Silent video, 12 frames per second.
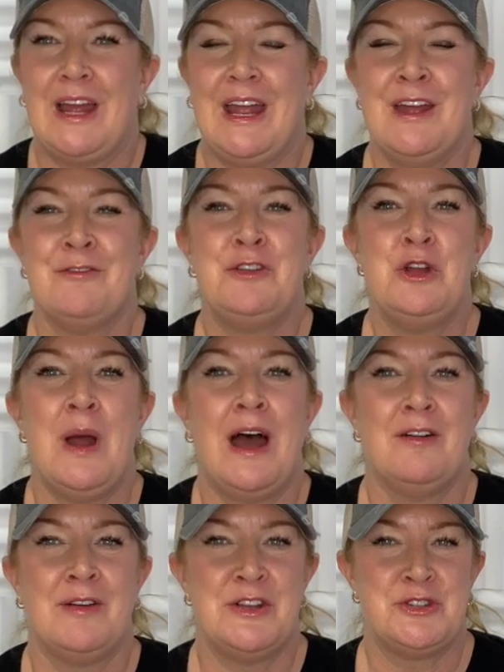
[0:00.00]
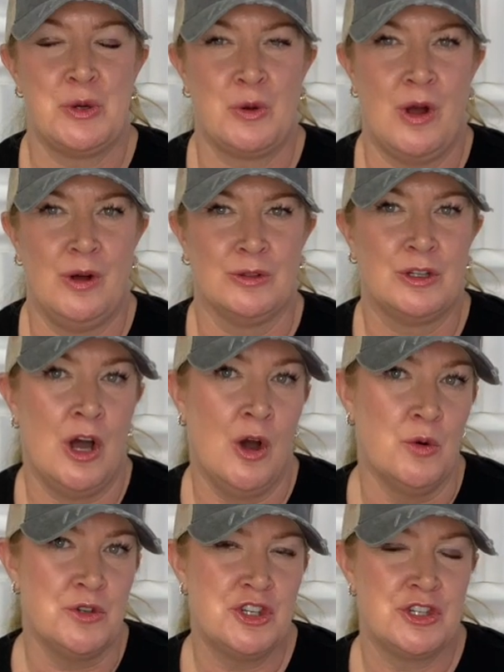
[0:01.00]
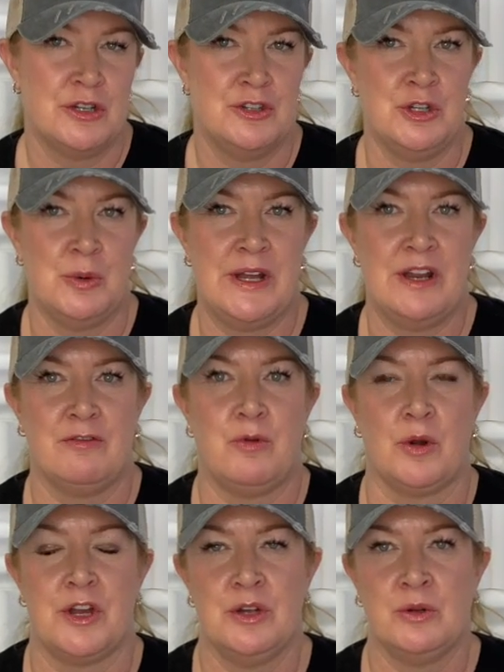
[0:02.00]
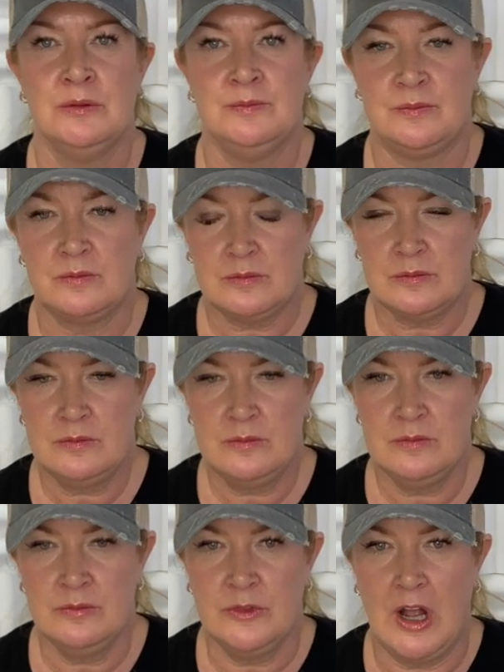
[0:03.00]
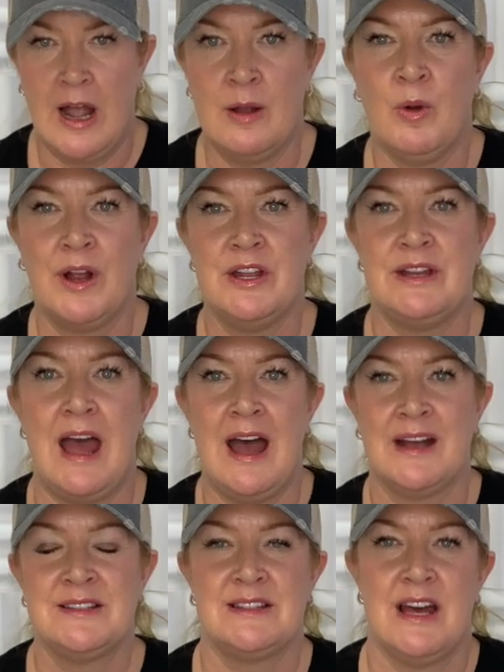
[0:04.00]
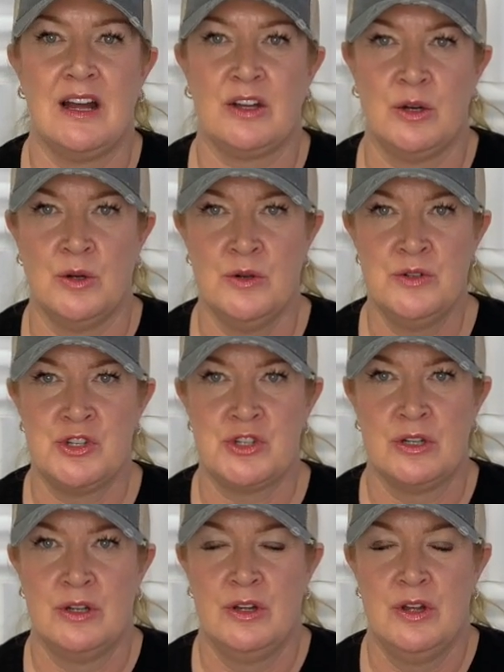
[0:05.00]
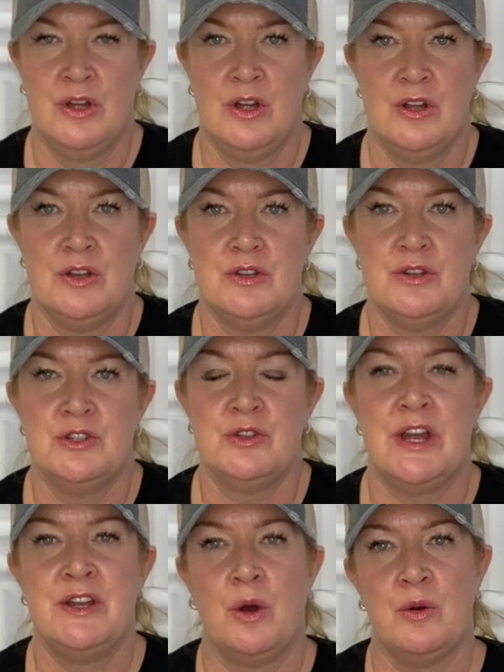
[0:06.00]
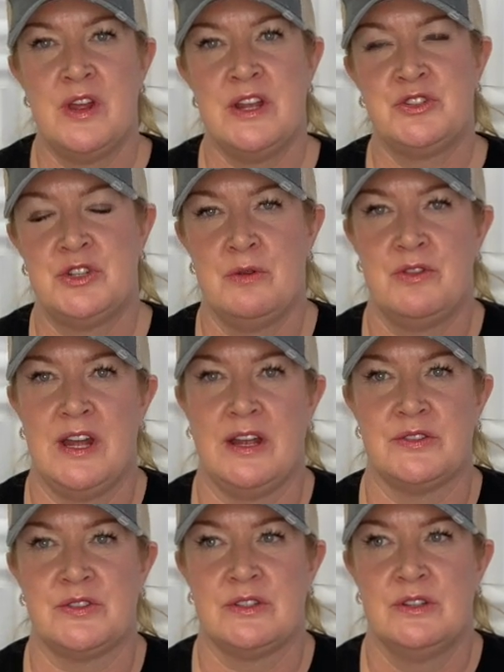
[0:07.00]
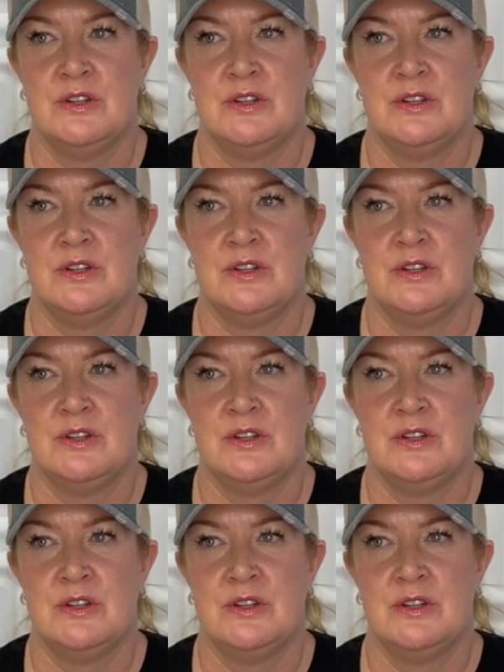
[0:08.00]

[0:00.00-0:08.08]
If you have a so-called coach doing it for you, I want you to ask that coach, do they know these two things?